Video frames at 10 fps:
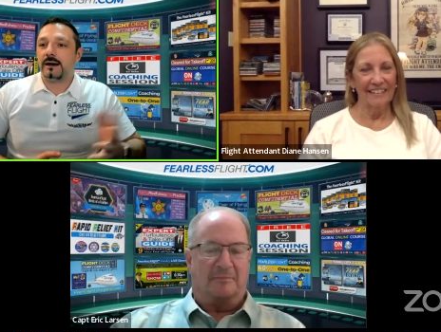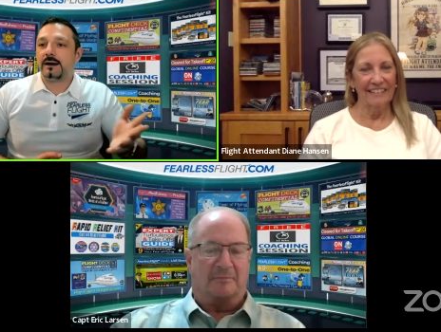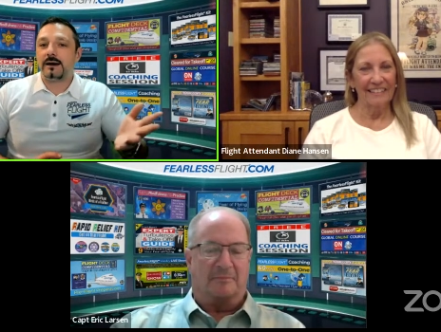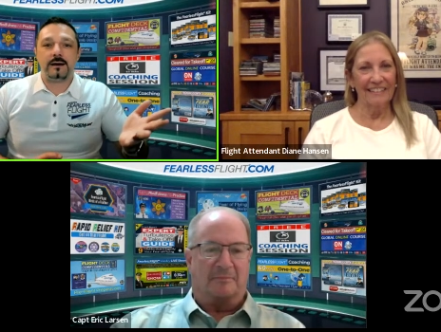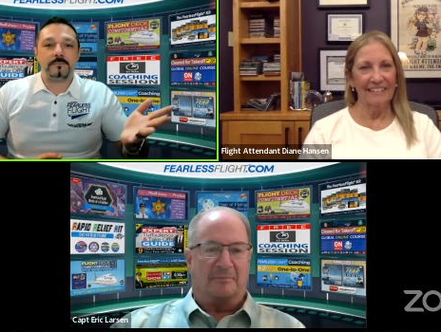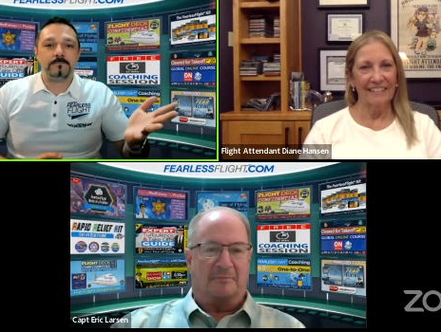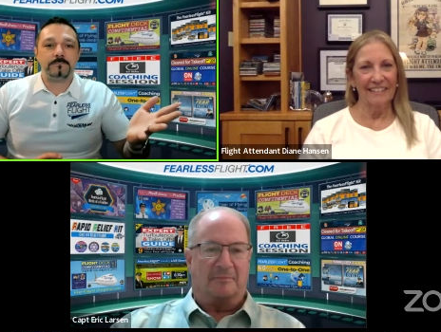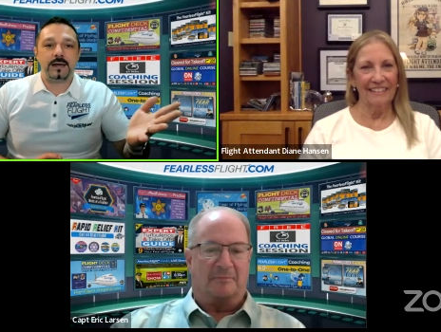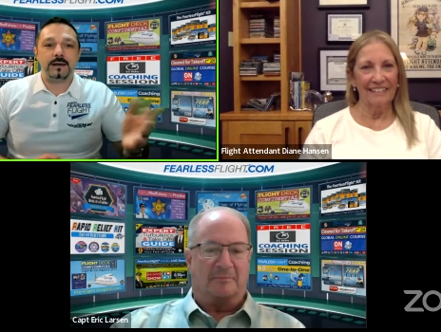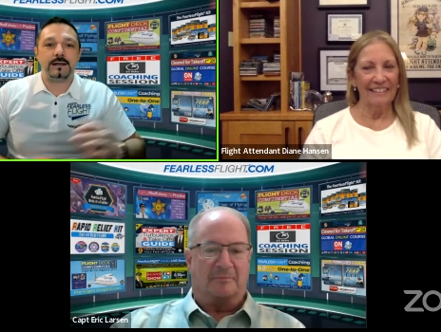
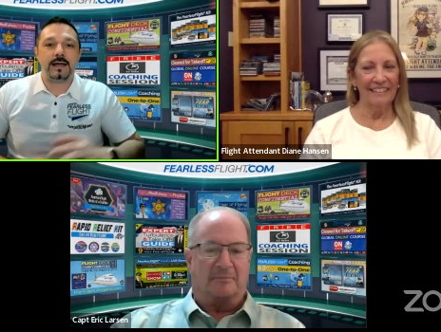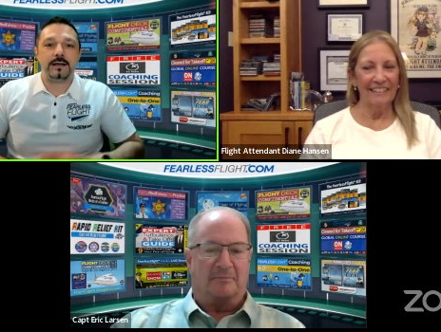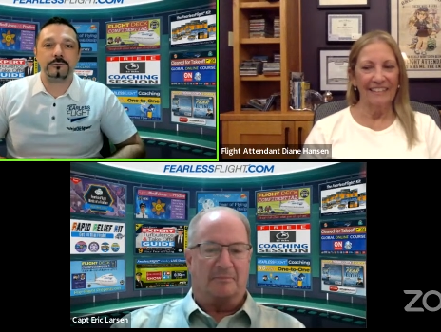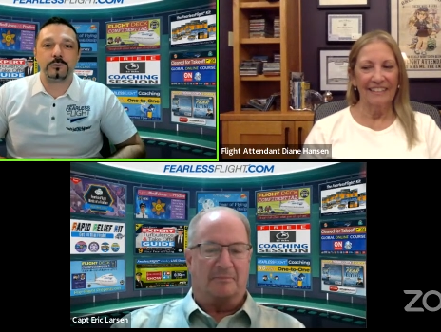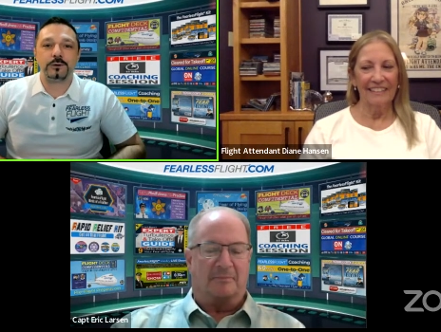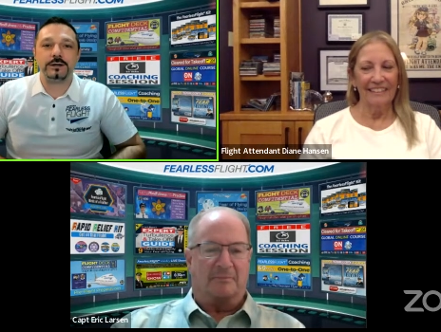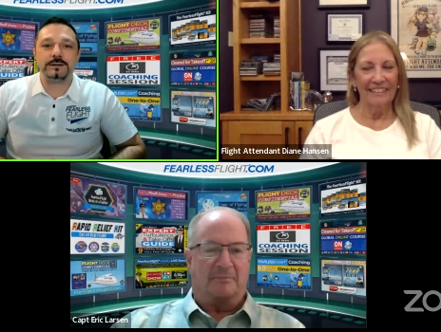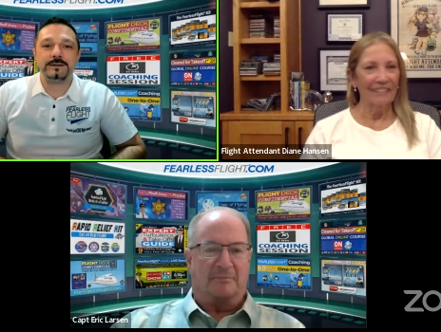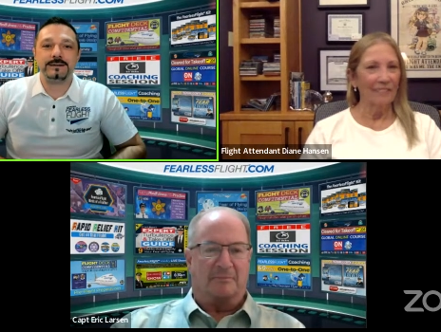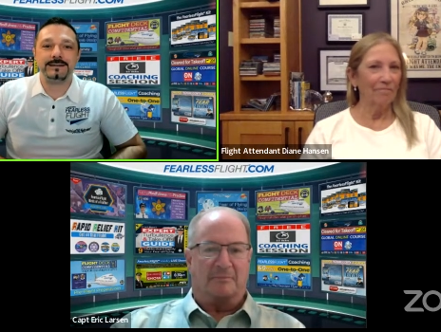Speaker 1: Um, any last
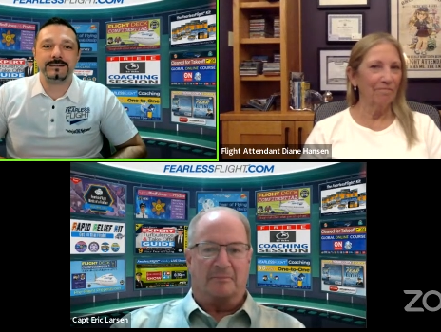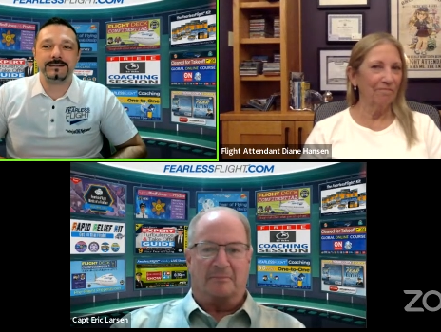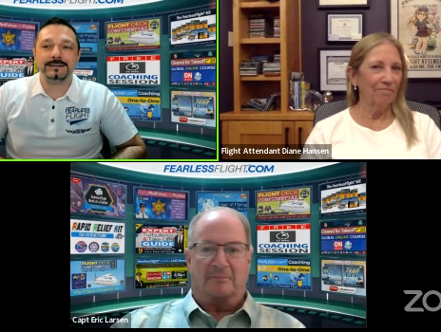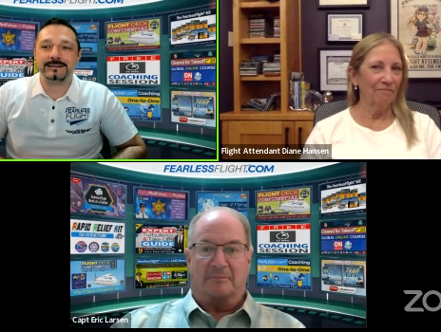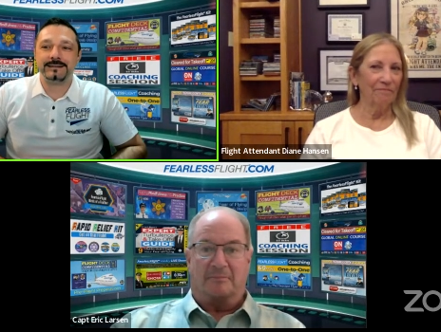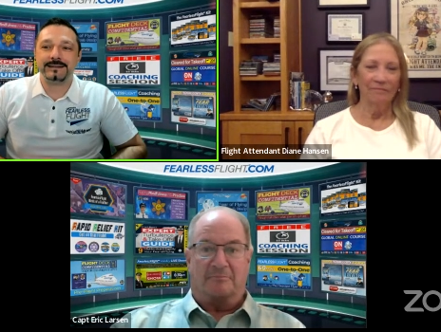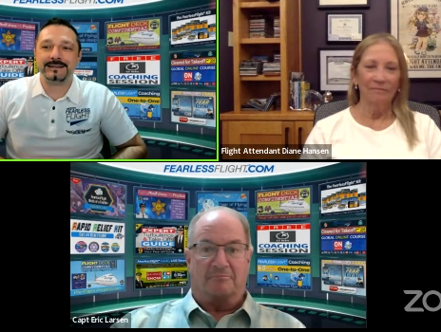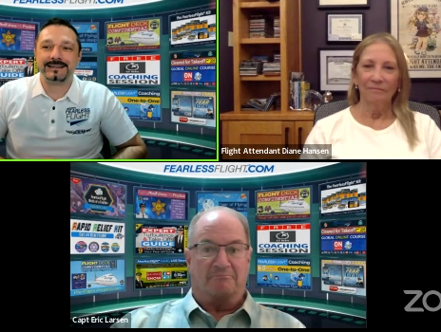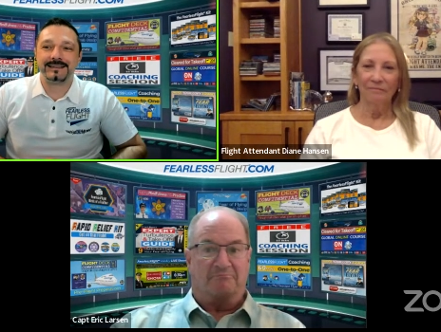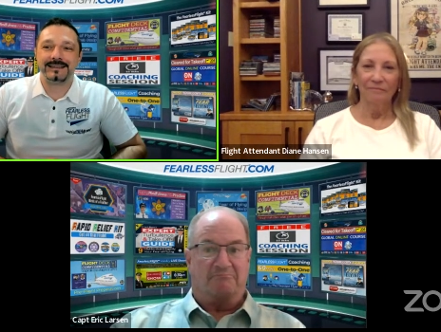words?
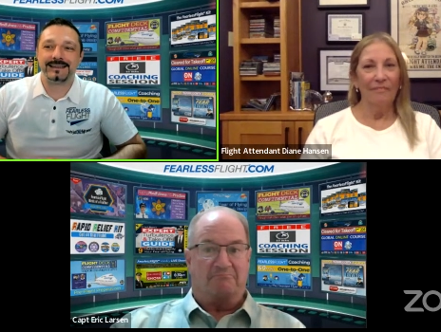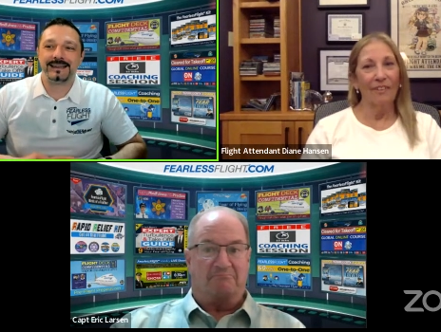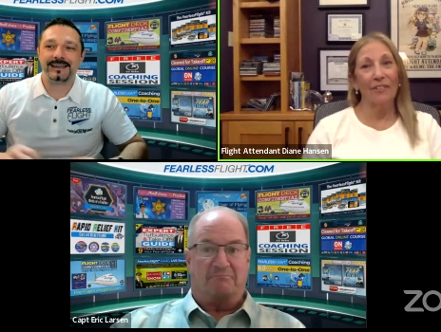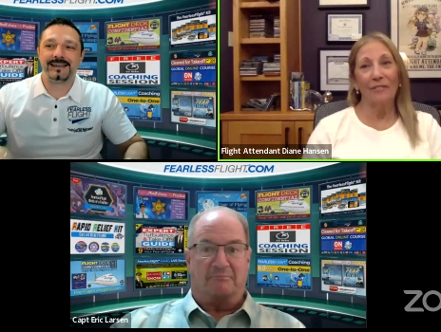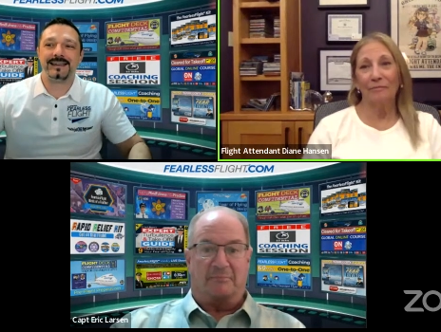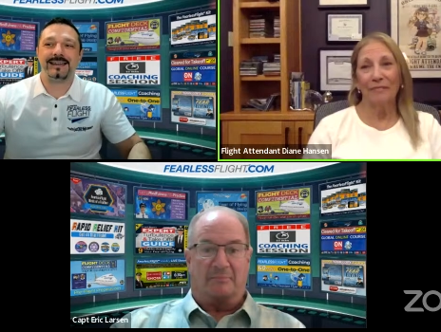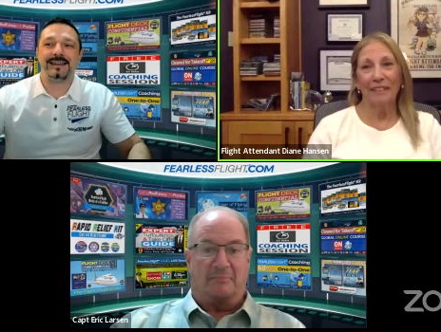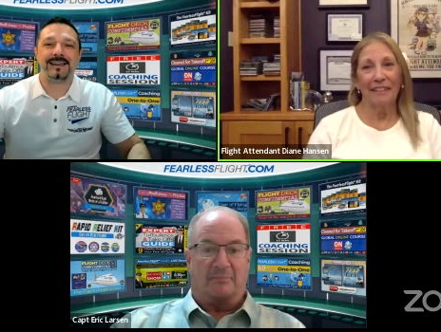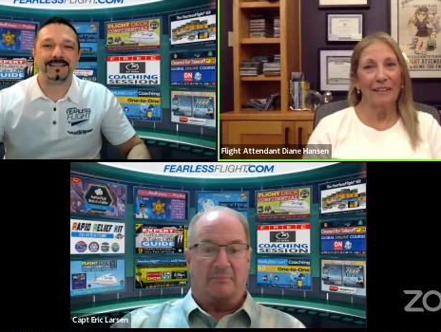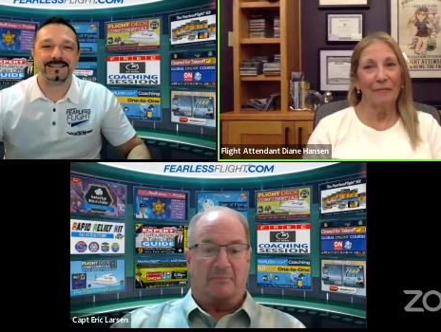
Speaker 2: No,
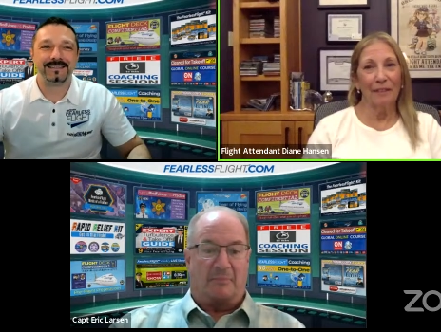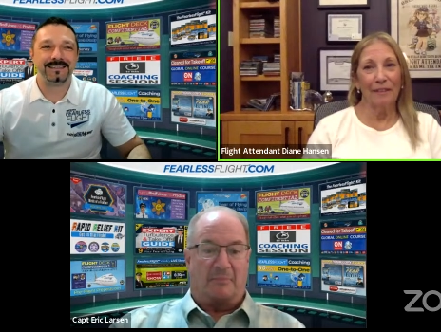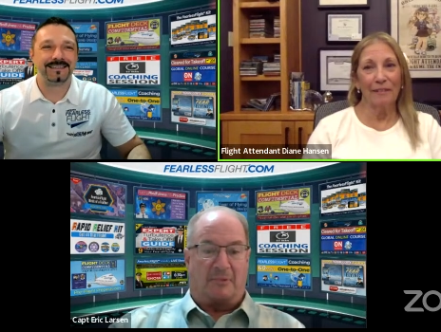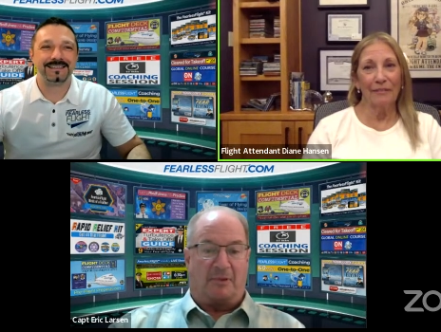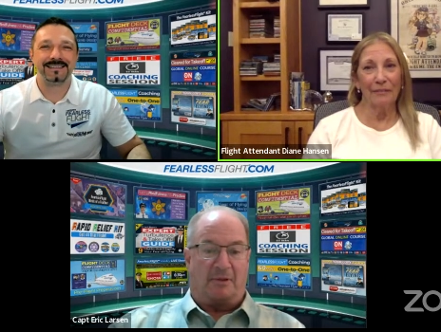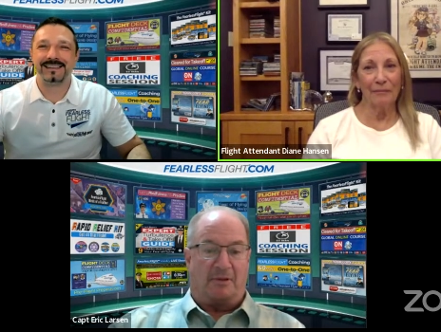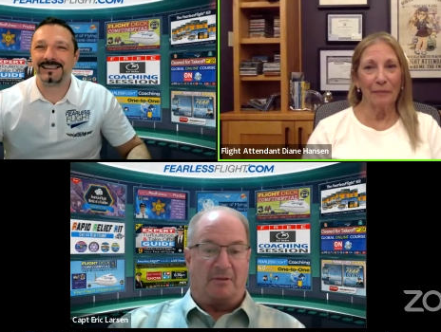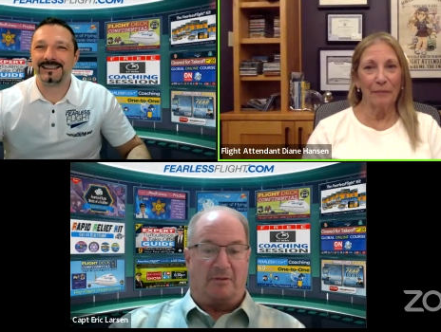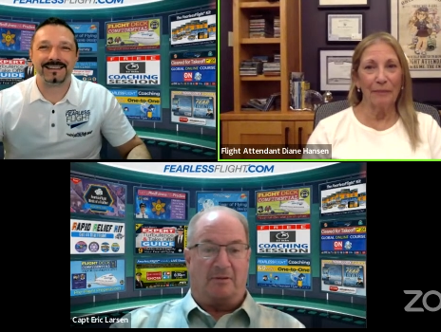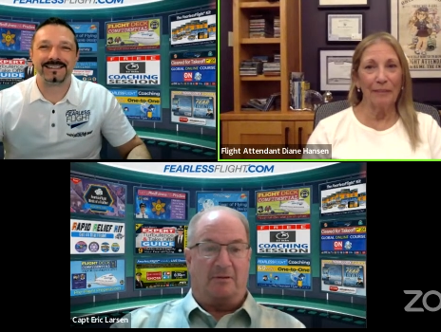I think we covered
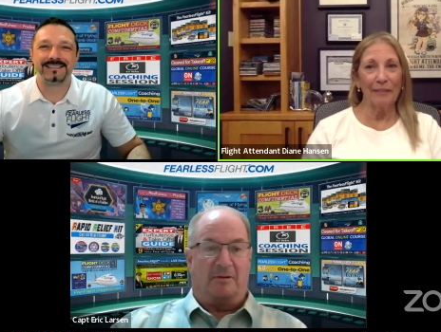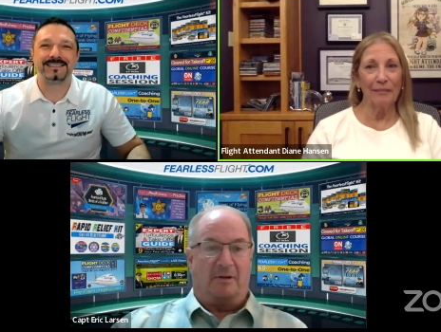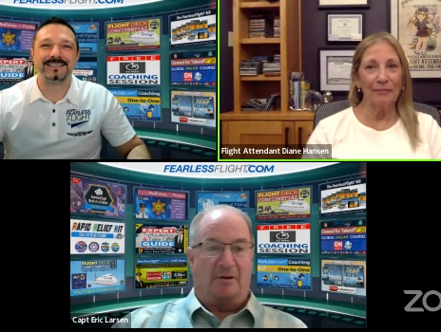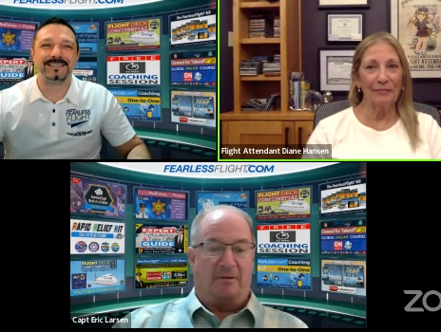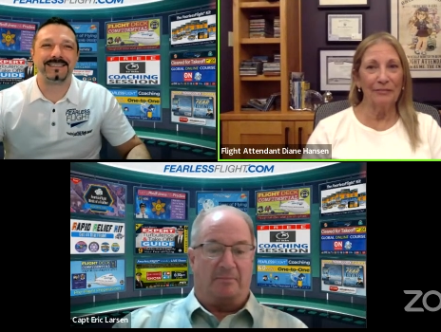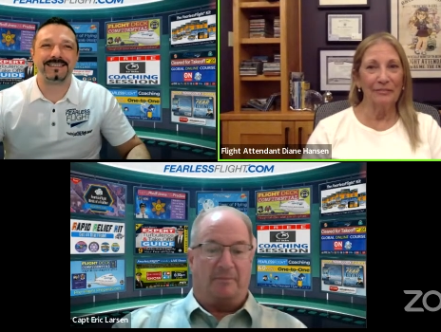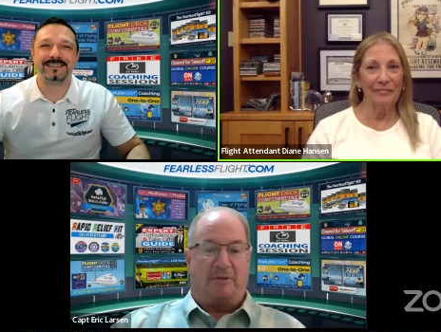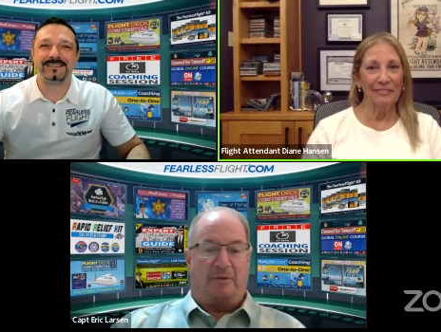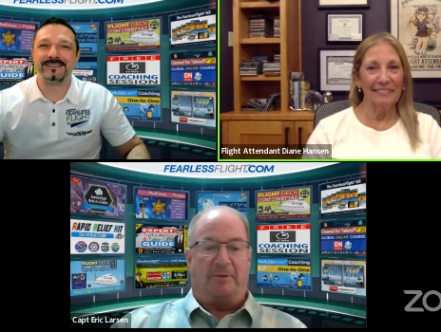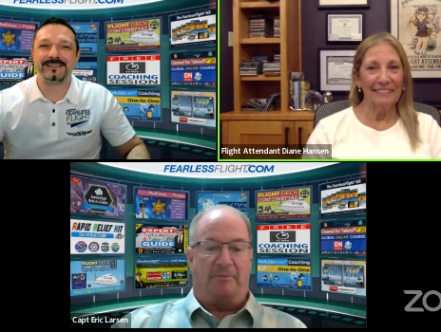them pretty well.
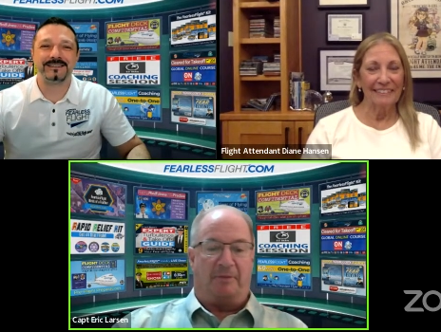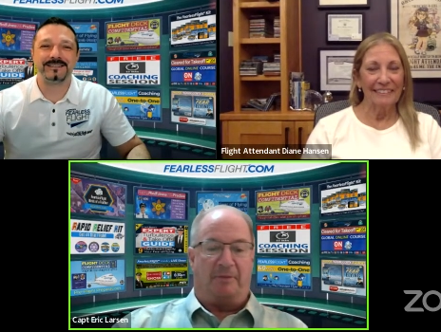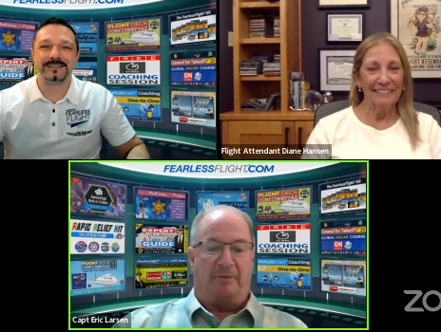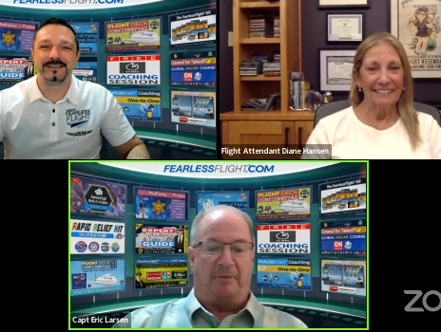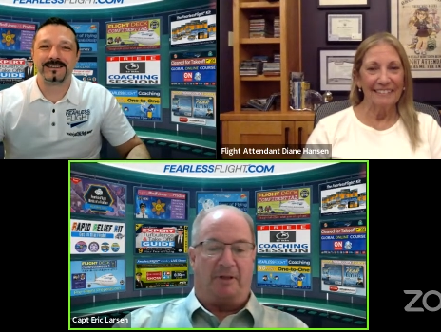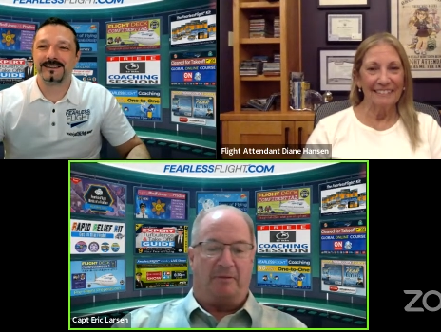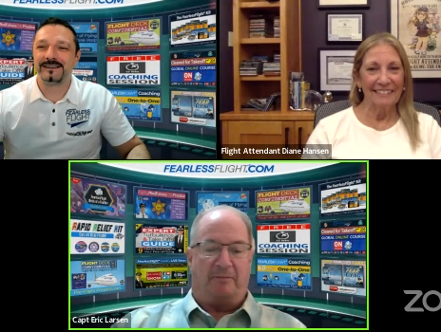
Speaker 3: No, but and